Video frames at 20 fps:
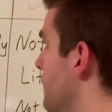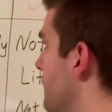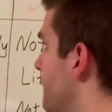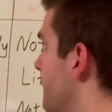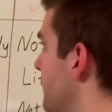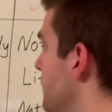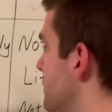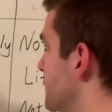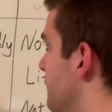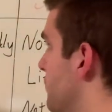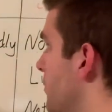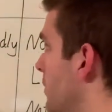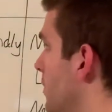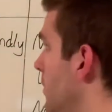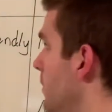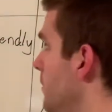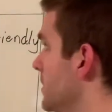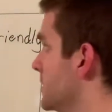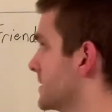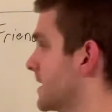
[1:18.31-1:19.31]
The first
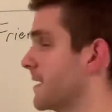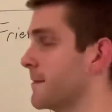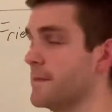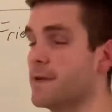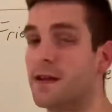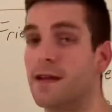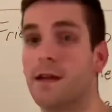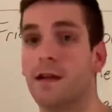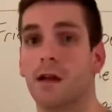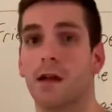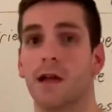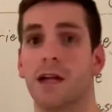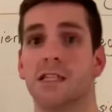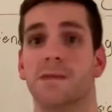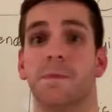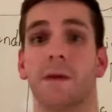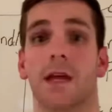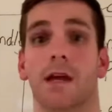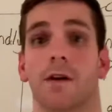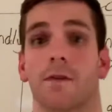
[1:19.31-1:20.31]
pro is gonna be, it's
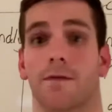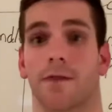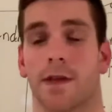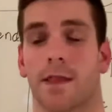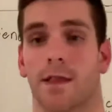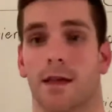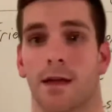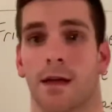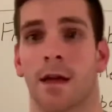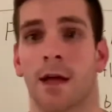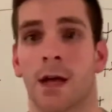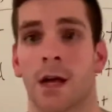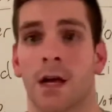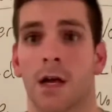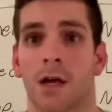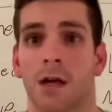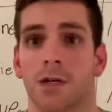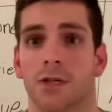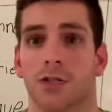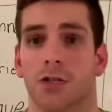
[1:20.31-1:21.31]
beginner friendly.
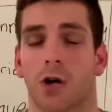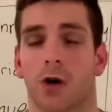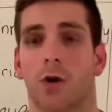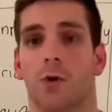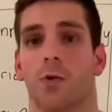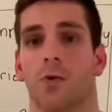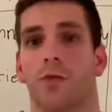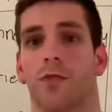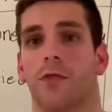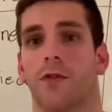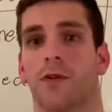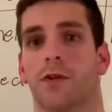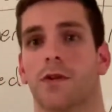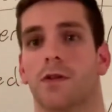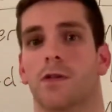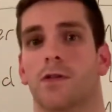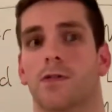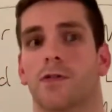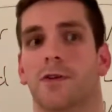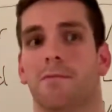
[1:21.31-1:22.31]
So
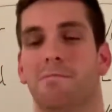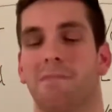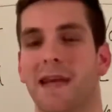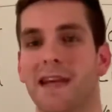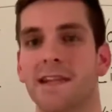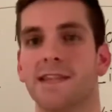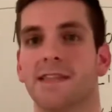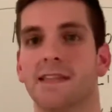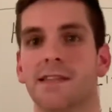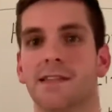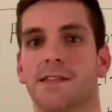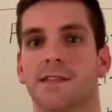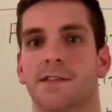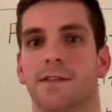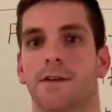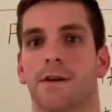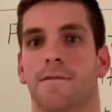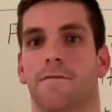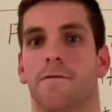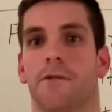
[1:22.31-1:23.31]
the, the
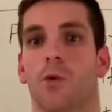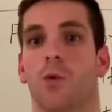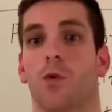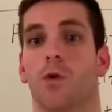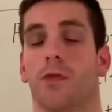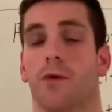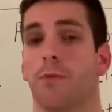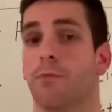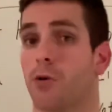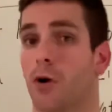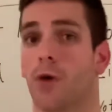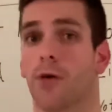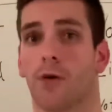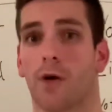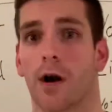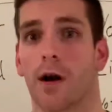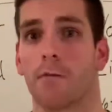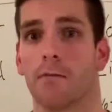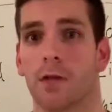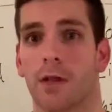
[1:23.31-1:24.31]
basis for the
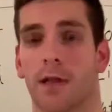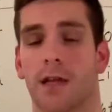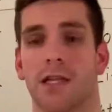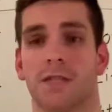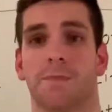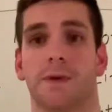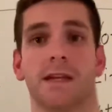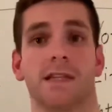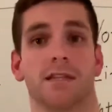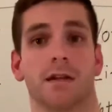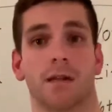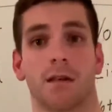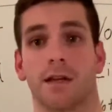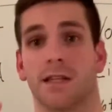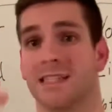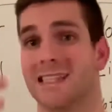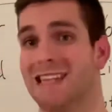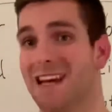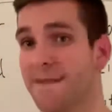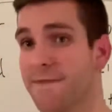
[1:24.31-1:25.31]
program, is basically
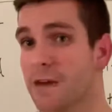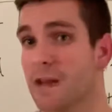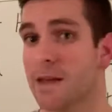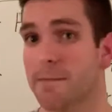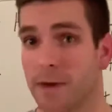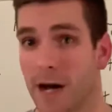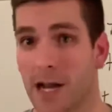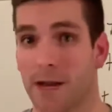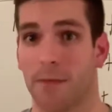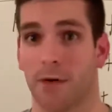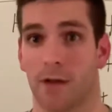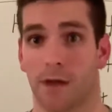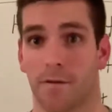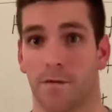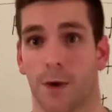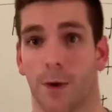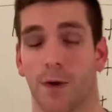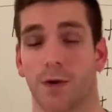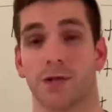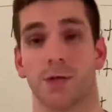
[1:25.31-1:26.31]
it's definitely bodybuilding
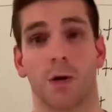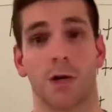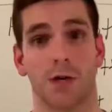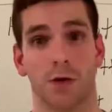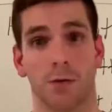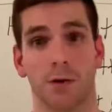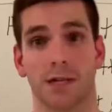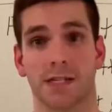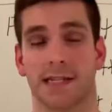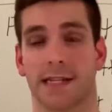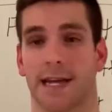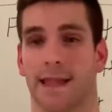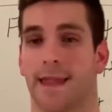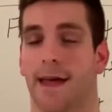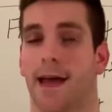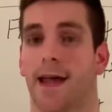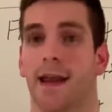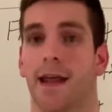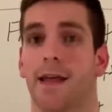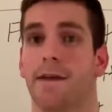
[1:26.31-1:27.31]
focused. So I do want to say
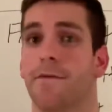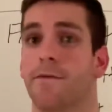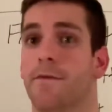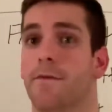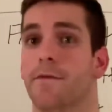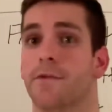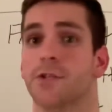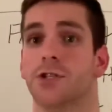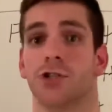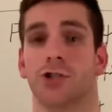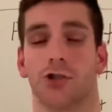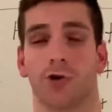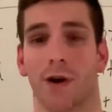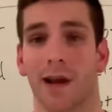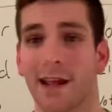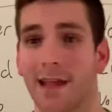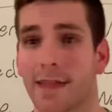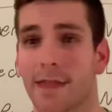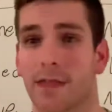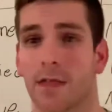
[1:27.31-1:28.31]
that if
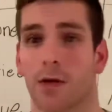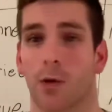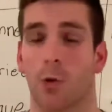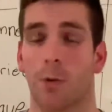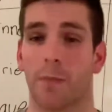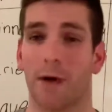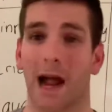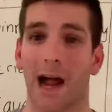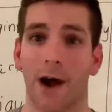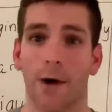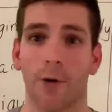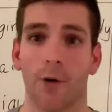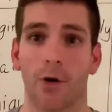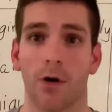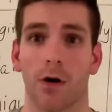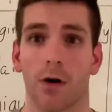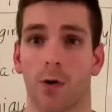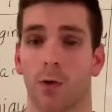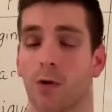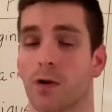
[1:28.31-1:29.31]
strength or
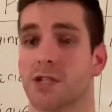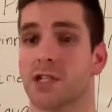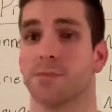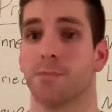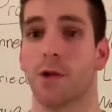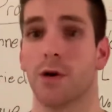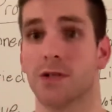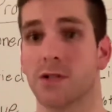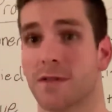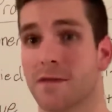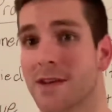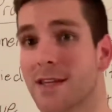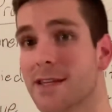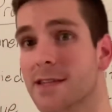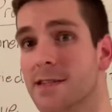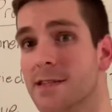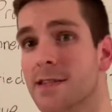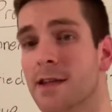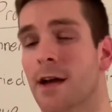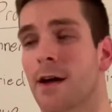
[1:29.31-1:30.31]
power or
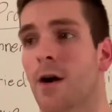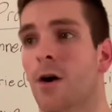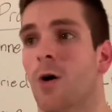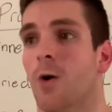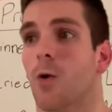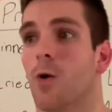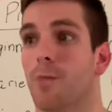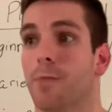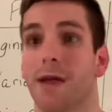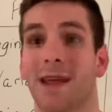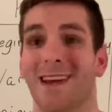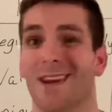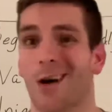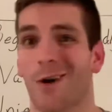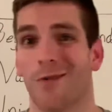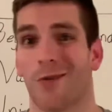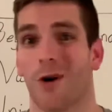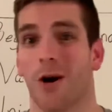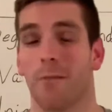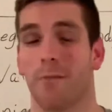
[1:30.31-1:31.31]
explosiveness or being an
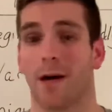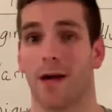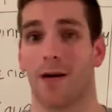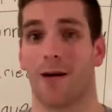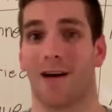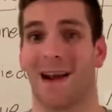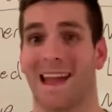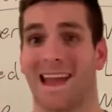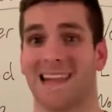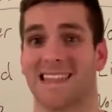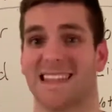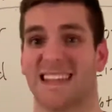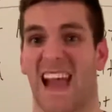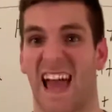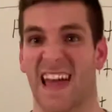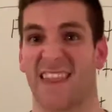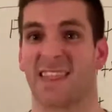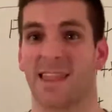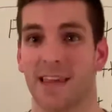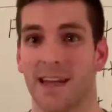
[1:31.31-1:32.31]
overall better, I guess,
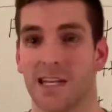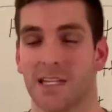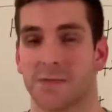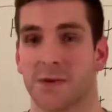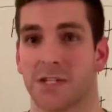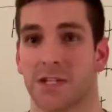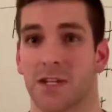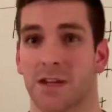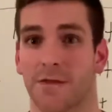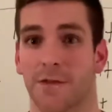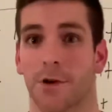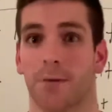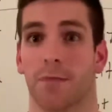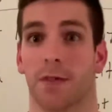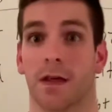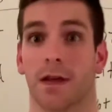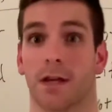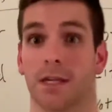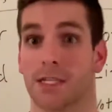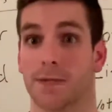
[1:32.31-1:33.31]
athlete, especially if you're
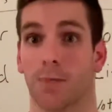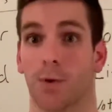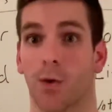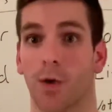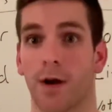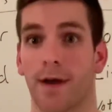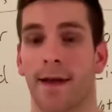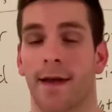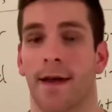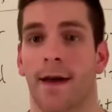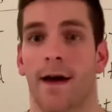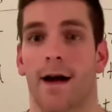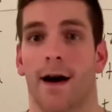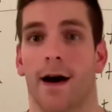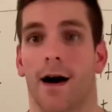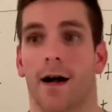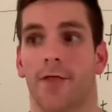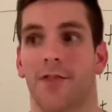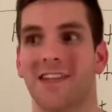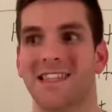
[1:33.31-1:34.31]
playing a sport,
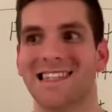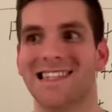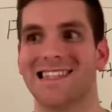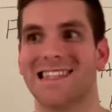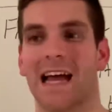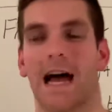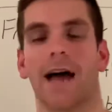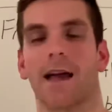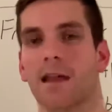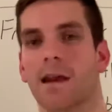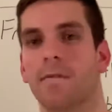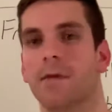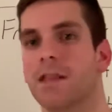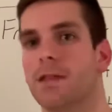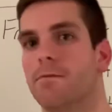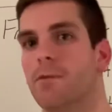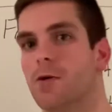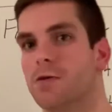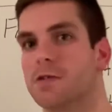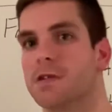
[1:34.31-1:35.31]
uh, this is not going to be the
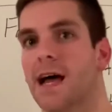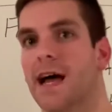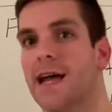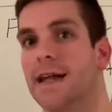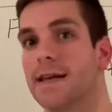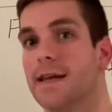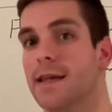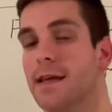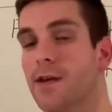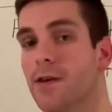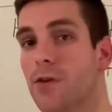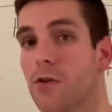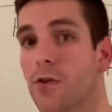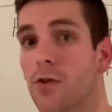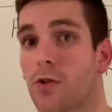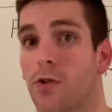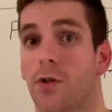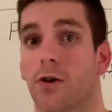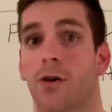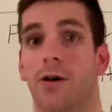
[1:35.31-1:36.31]
most
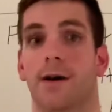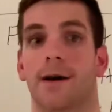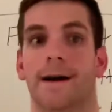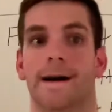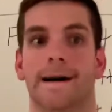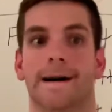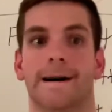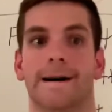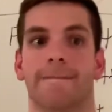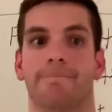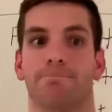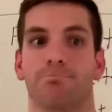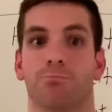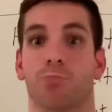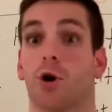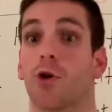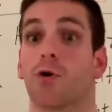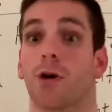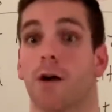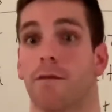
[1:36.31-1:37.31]
ideal um,
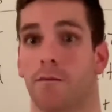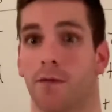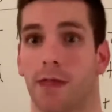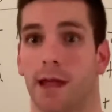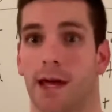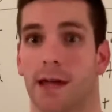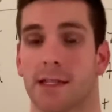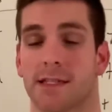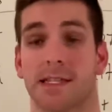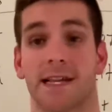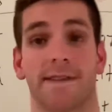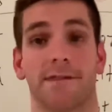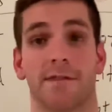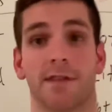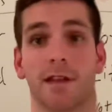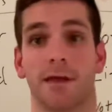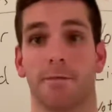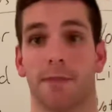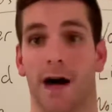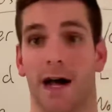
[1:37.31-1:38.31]
program for that. It's
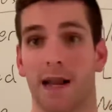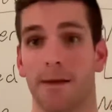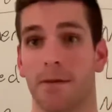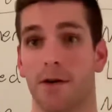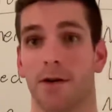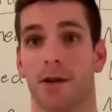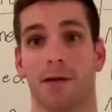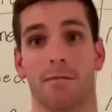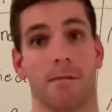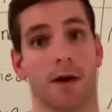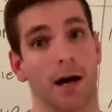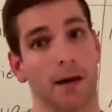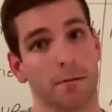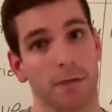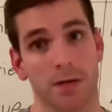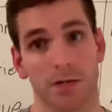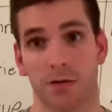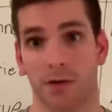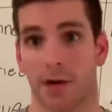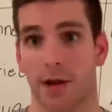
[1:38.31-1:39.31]
definitely bodybuilding, mind
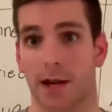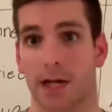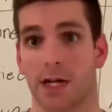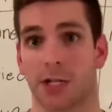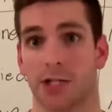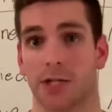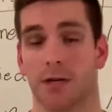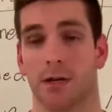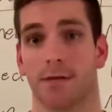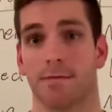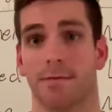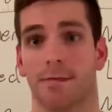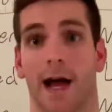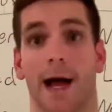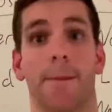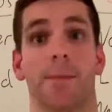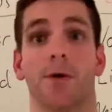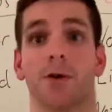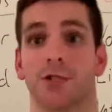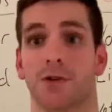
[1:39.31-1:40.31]
muscle connection,
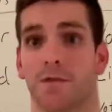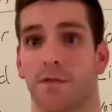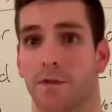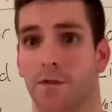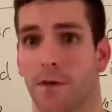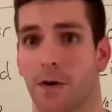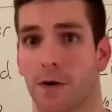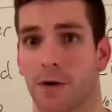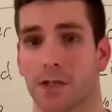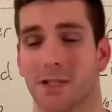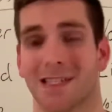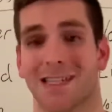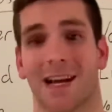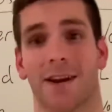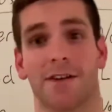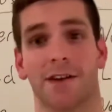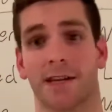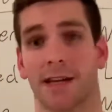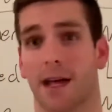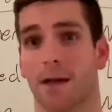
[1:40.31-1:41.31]
hypertrophy focus,
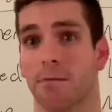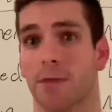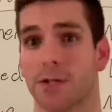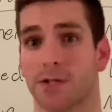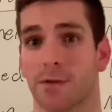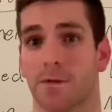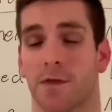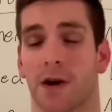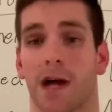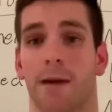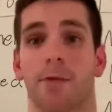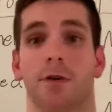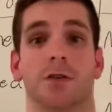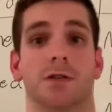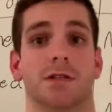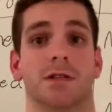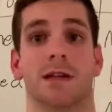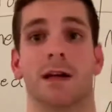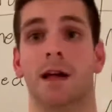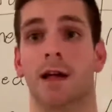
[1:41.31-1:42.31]
tearing down muscle
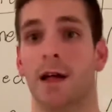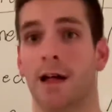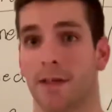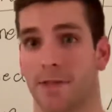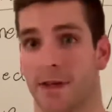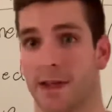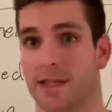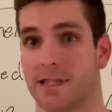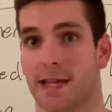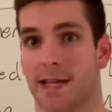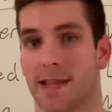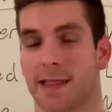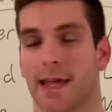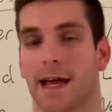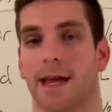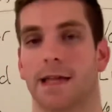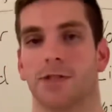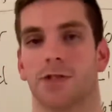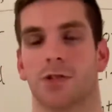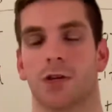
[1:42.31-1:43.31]
fibers, things like
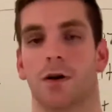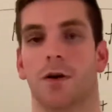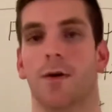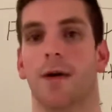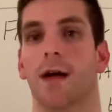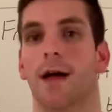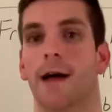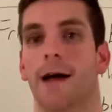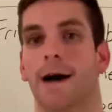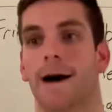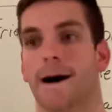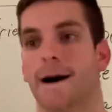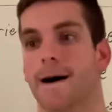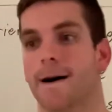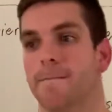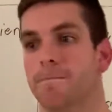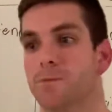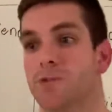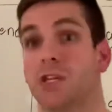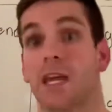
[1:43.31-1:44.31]
that. So
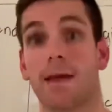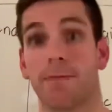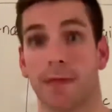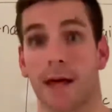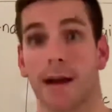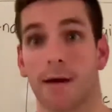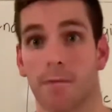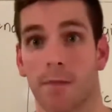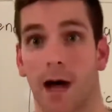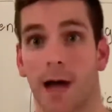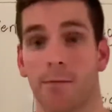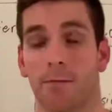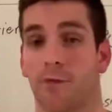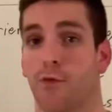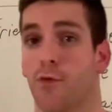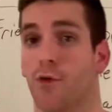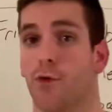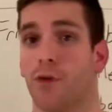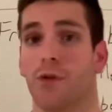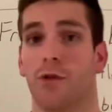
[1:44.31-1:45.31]
um, keep that in mind
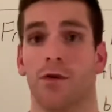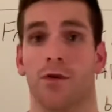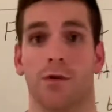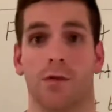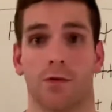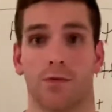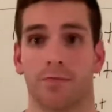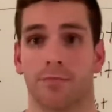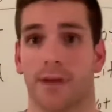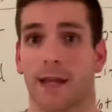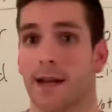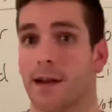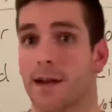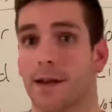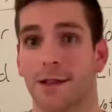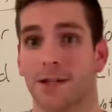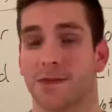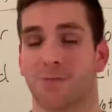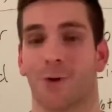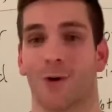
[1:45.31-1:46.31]
before you get into
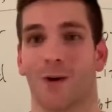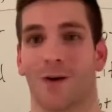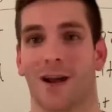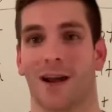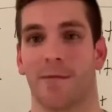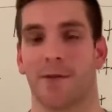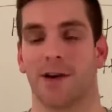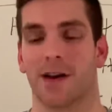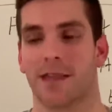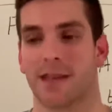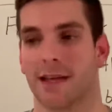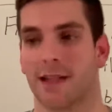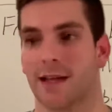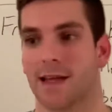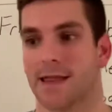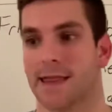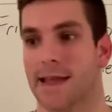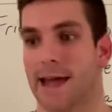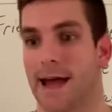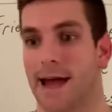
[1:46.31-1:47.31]
this program or anything
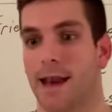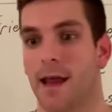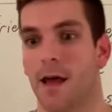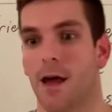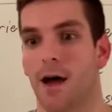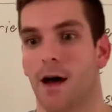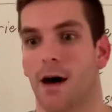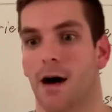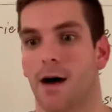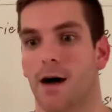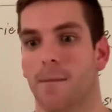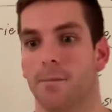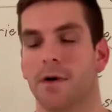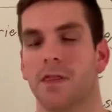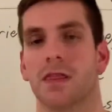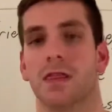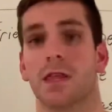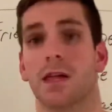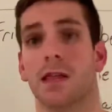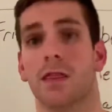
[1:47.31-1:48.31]
like that. Uh,
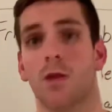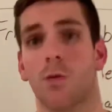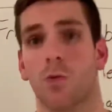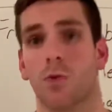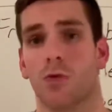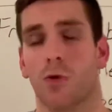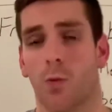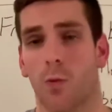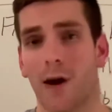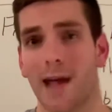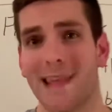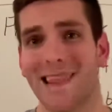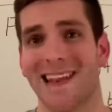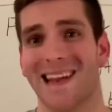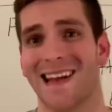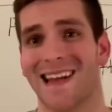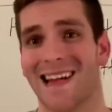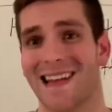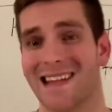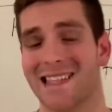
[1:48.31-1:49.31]
but in the, the way that
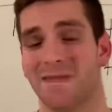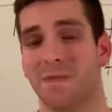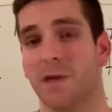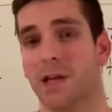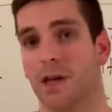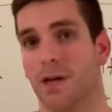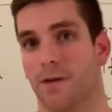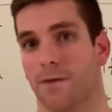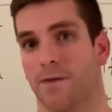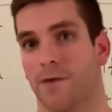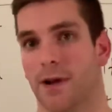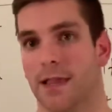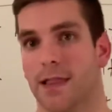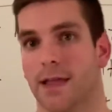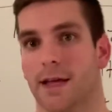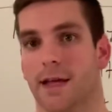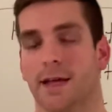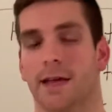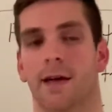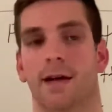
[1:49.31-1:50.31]
it is beginner
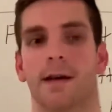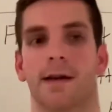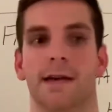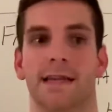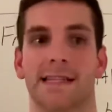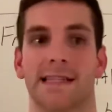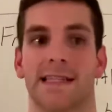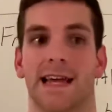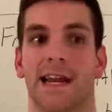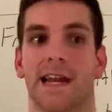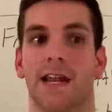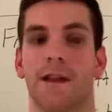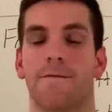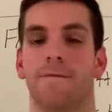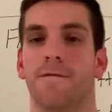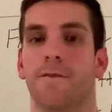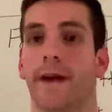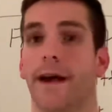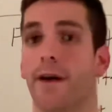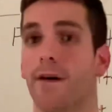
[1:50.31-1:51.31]
friendly is that
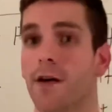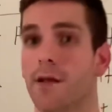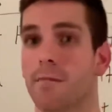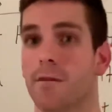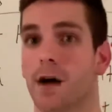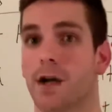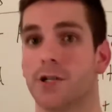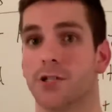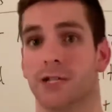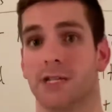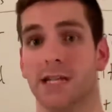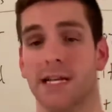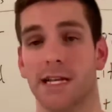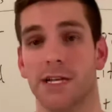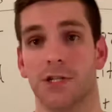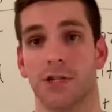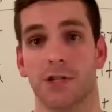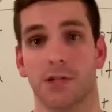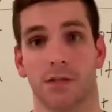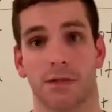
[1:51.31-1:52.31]
it very much
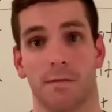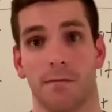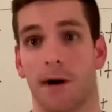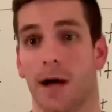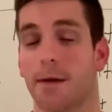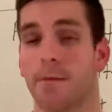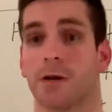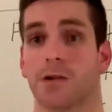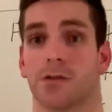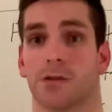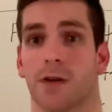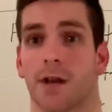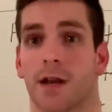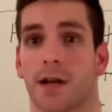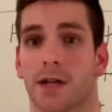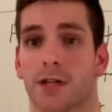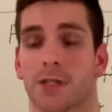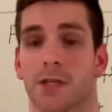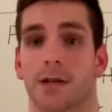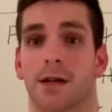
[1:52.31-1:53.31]
teaches mind muscle
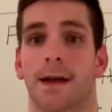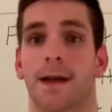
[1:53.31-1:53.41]
connection.